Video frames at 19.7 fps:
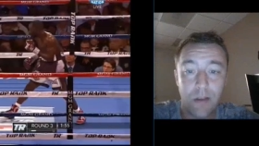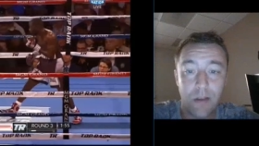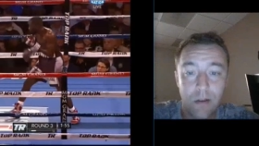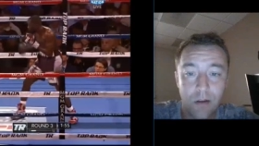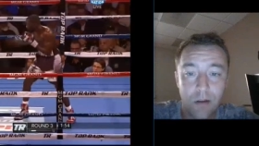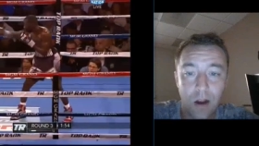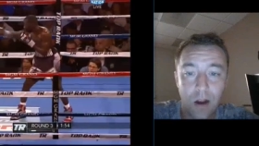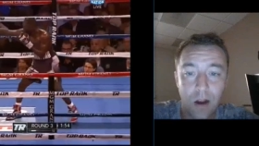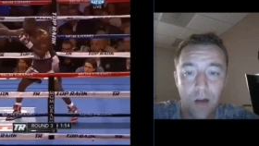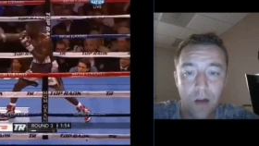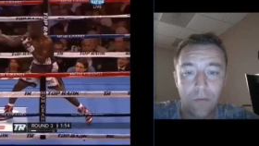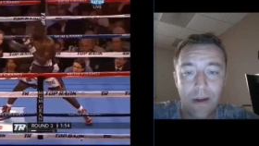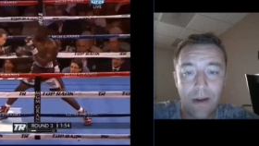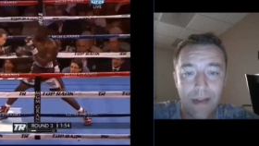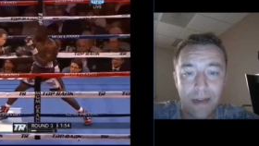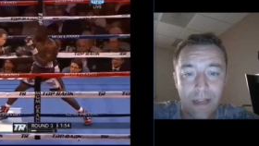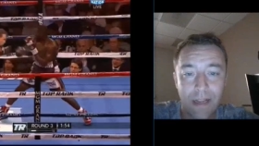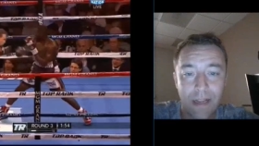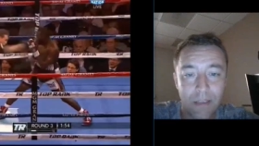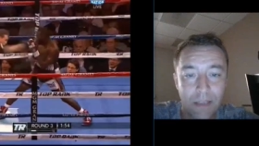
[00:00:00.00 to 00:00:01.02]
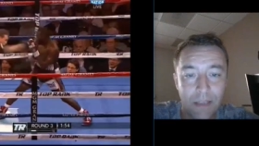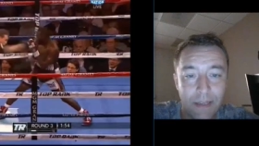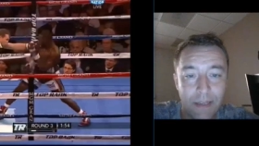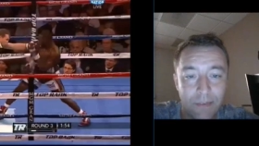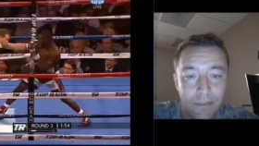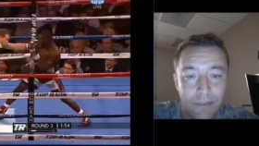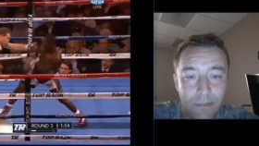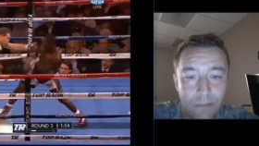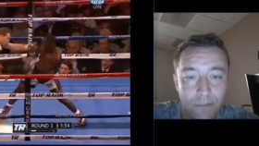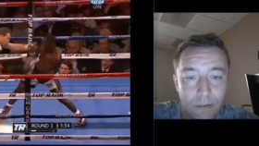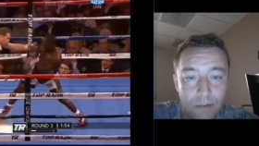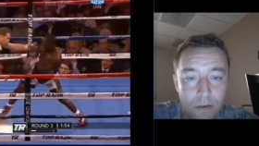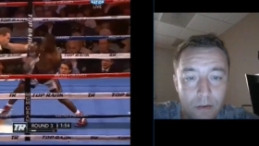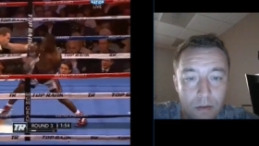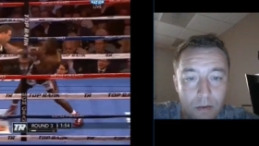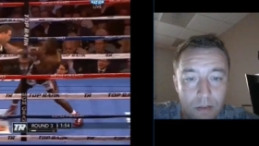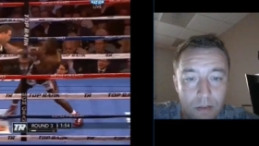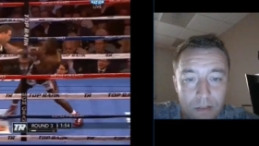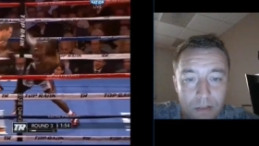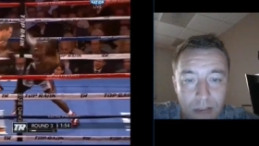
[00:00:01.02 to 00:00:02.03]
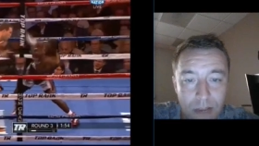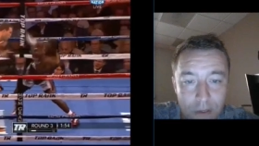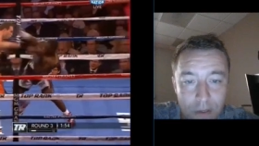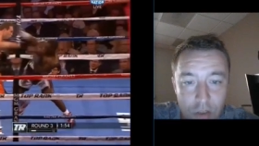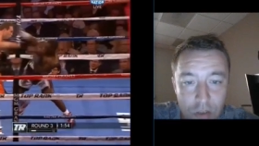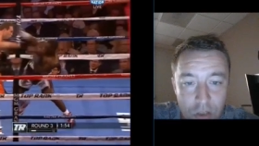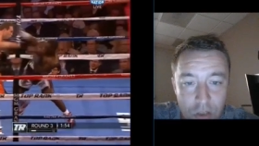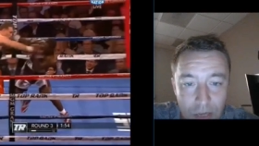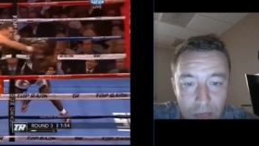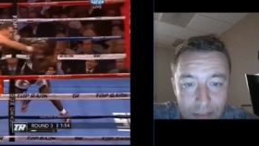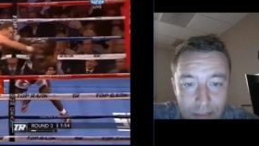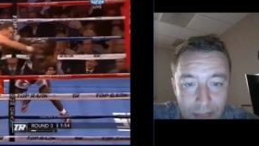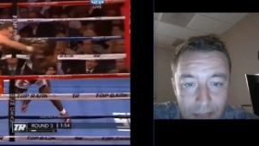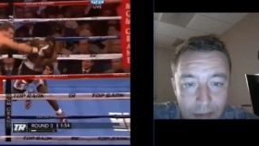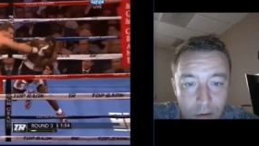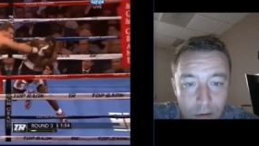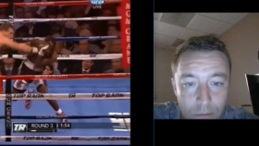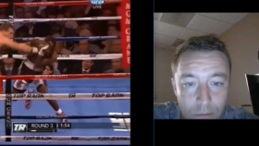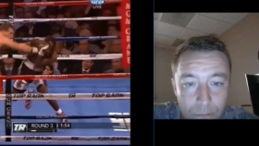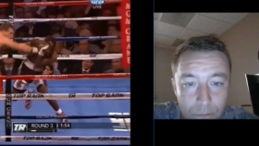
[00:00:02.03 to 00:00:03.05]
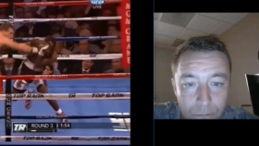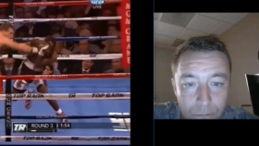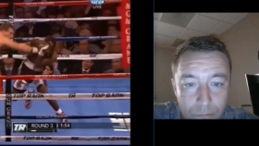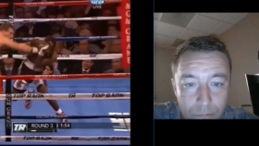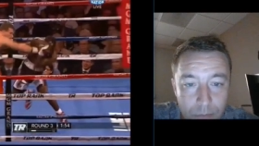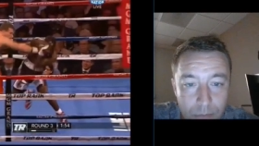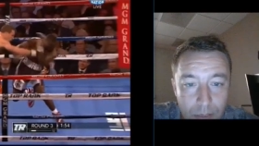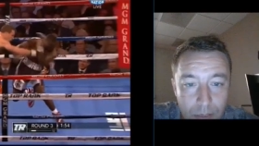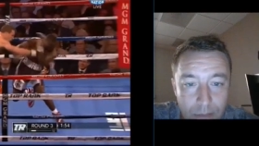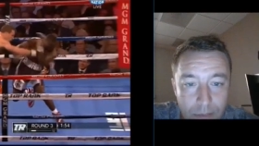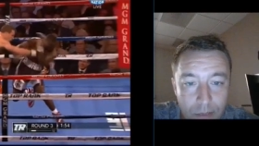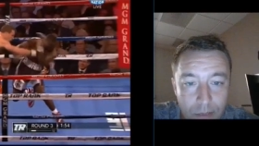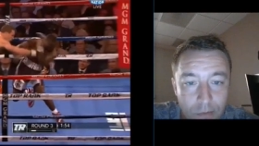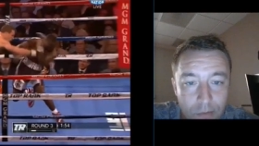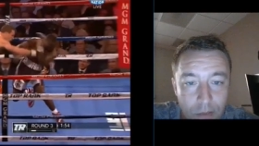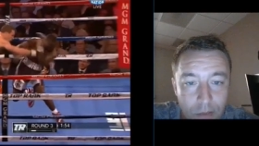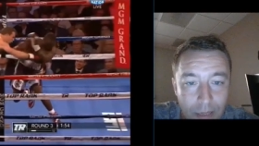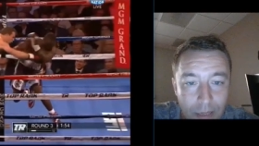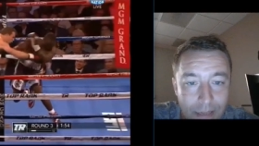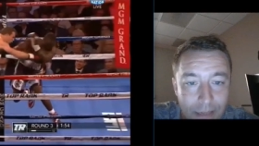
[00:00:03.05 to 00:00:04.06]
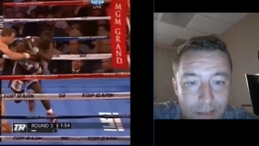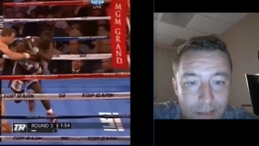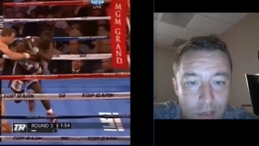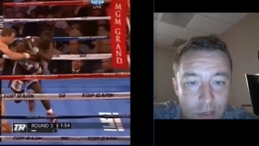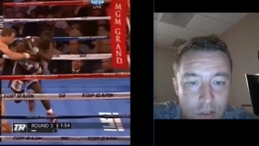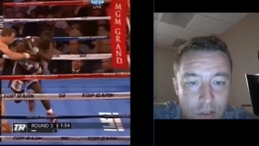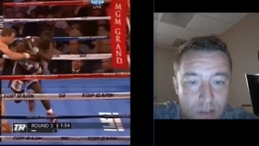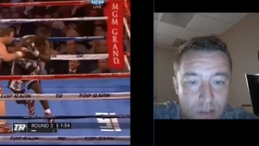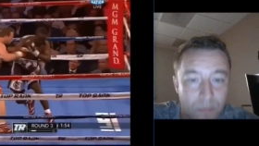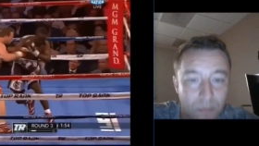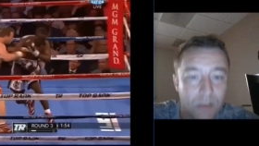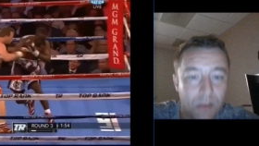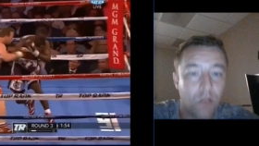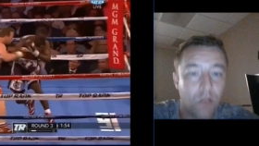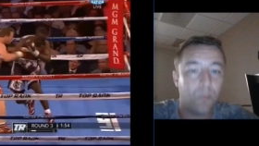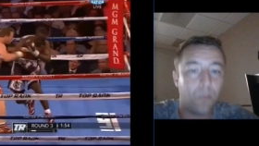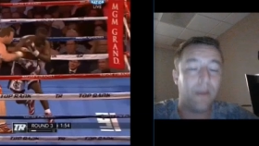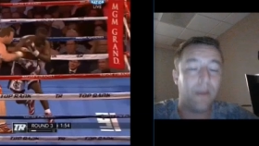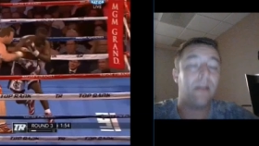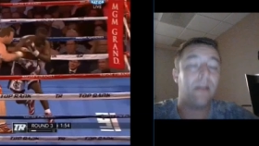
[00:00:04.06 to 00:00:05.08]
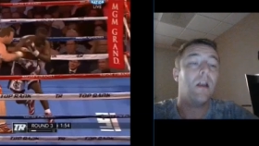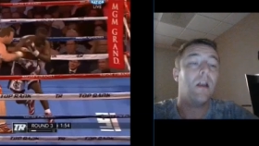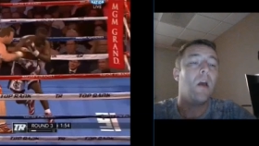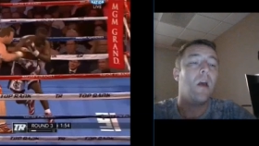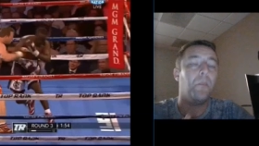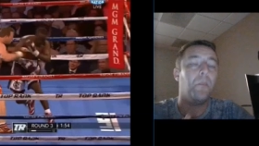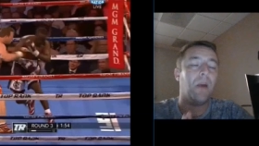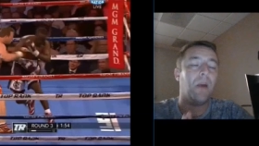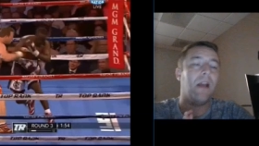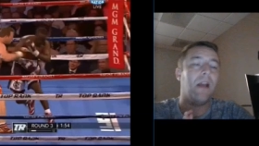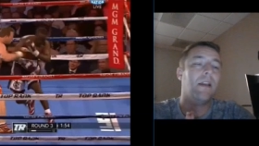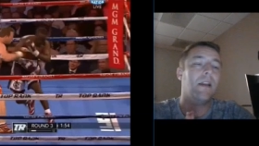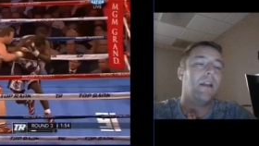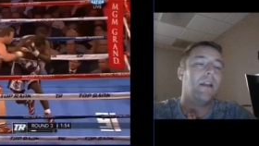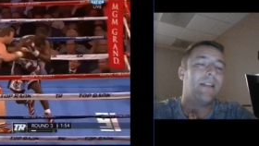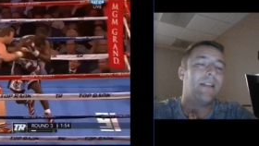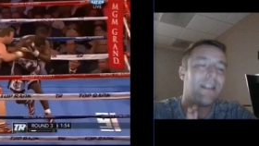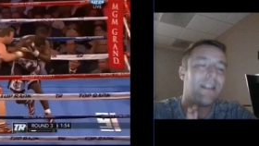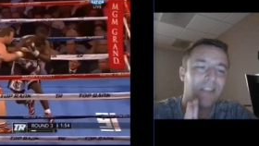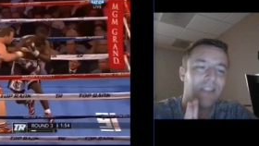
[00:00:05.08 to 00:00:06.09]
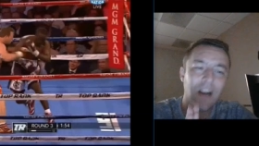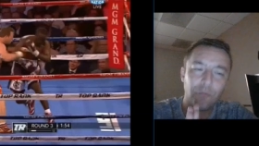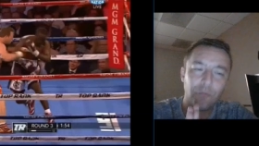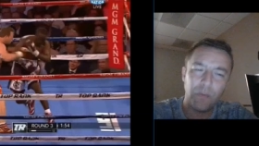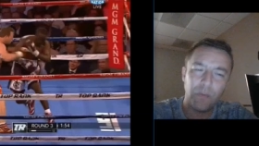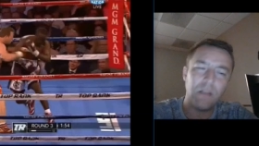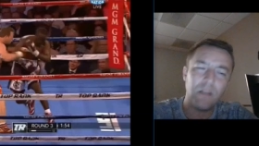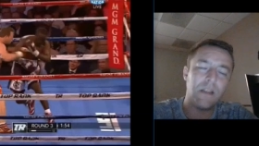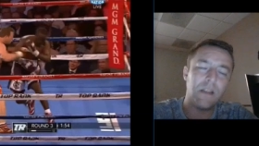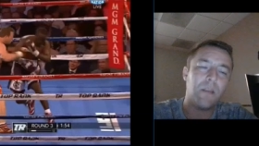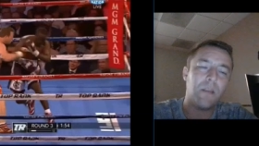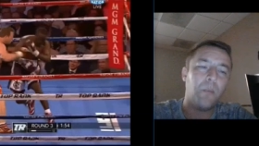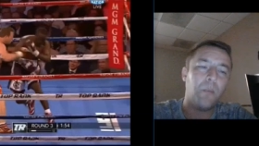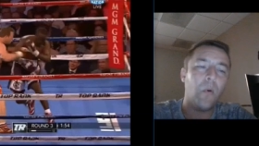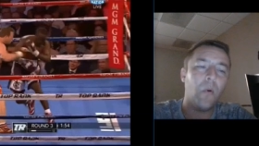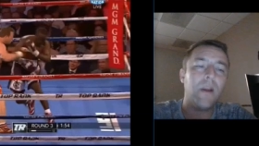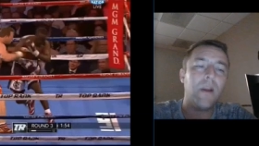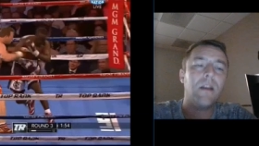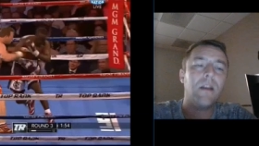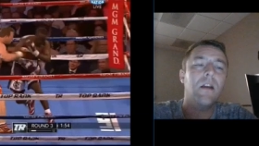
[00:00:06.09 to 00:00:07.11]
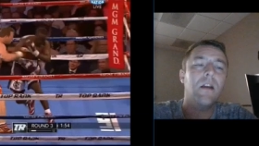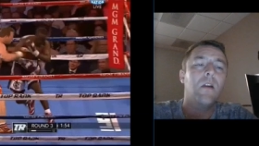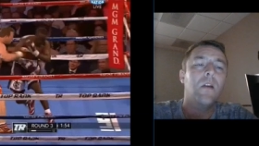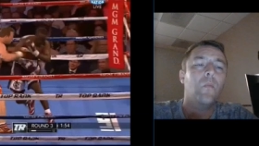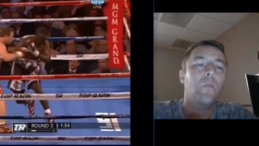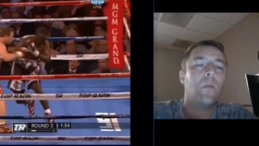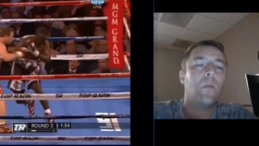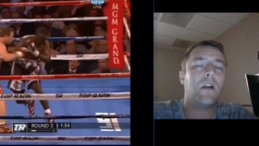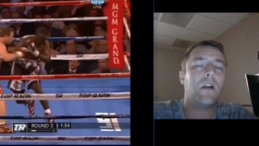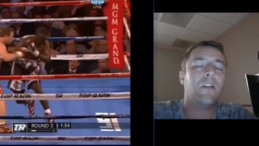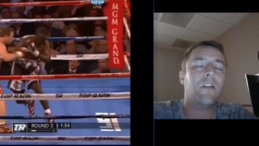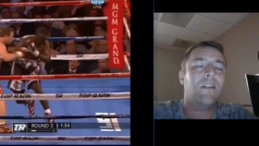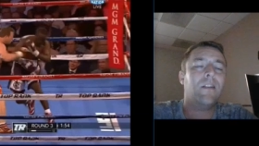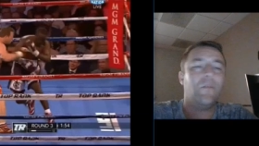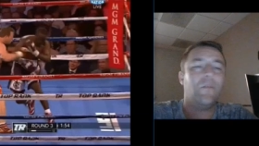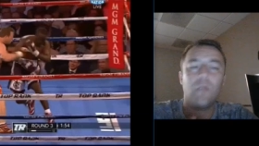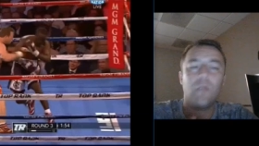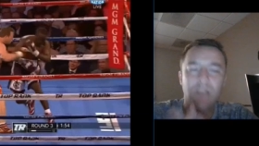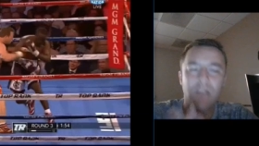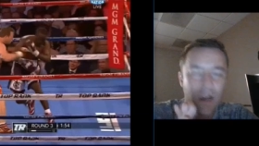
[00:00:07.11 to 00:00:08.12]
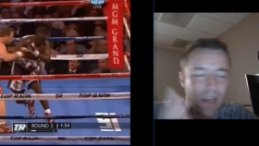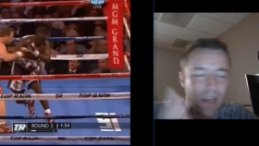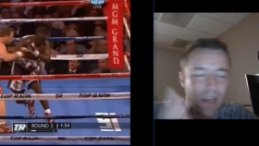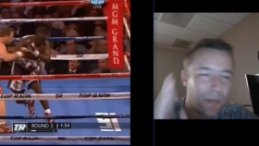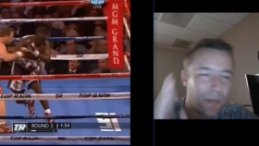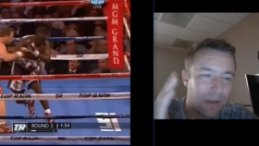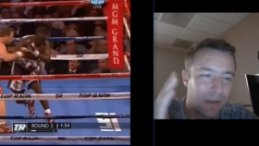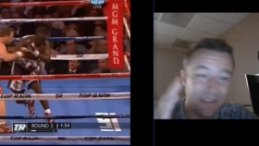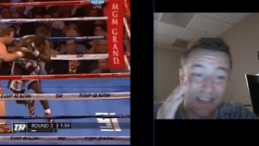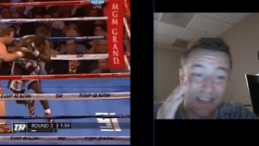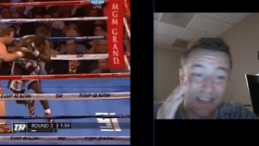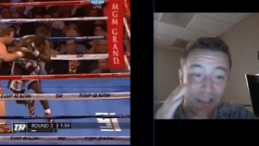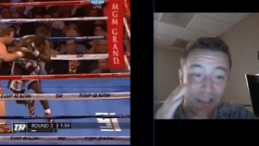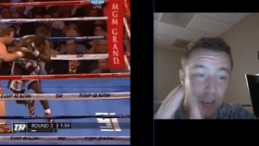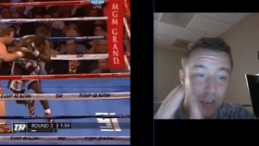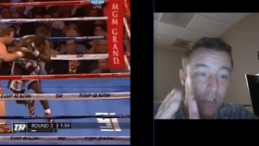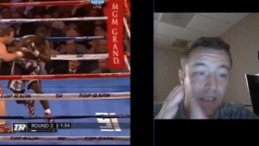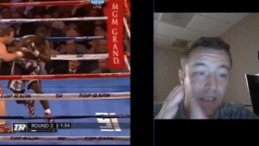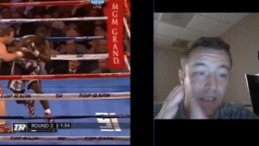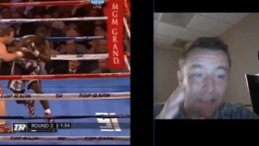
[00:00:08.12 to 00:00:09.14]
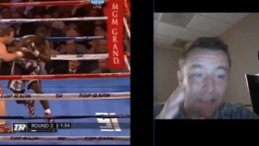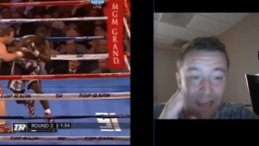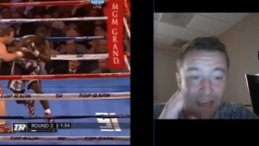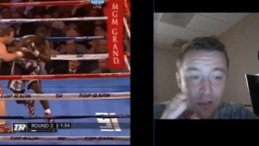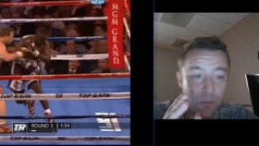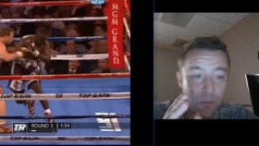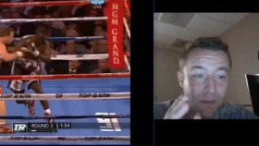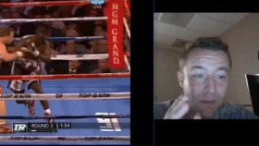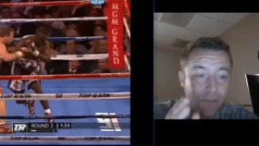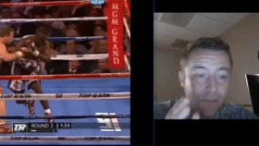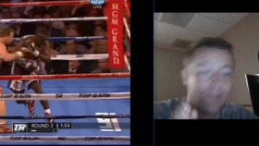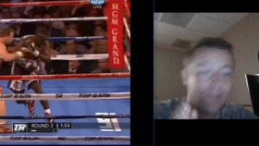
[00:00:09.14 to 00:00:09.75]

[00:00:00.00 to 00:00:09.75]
uh, right hand lands. Let's actually check that out. It does look like it touches him a little bit, but that's not really the point, because we're talking about the initial engagements